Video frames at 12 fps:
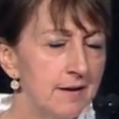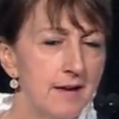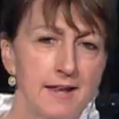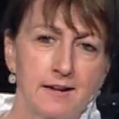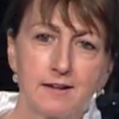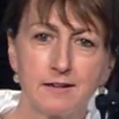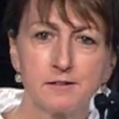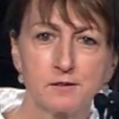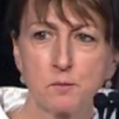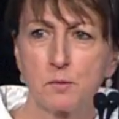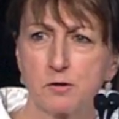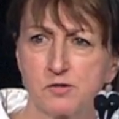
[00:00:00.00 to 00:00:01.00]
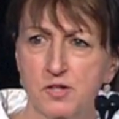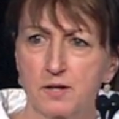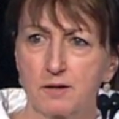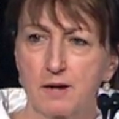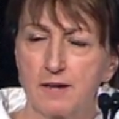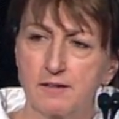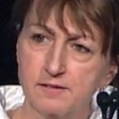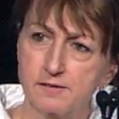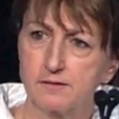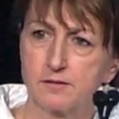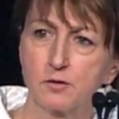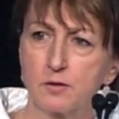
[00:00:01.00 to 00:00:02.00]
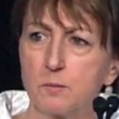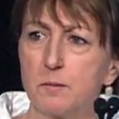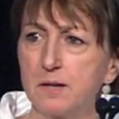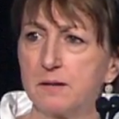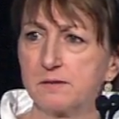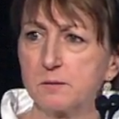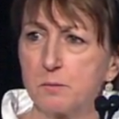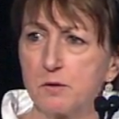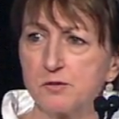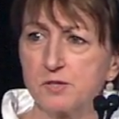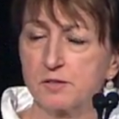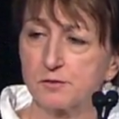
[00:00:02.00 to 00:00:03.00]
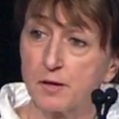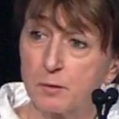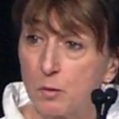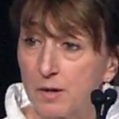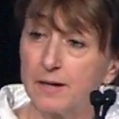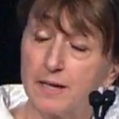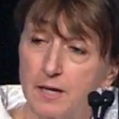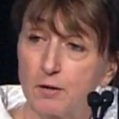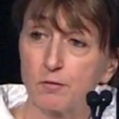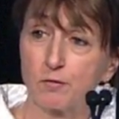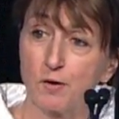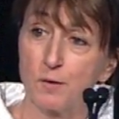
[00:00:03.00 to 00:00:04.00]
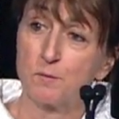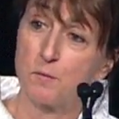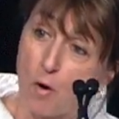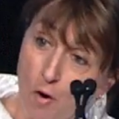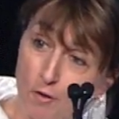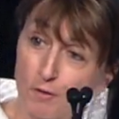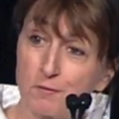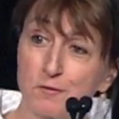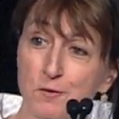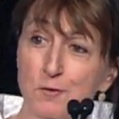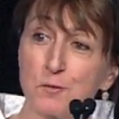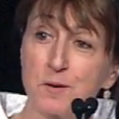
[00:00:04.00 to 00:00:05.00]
And it is emerging. I sincerely mean it's emerging. So I want to hear from all of you.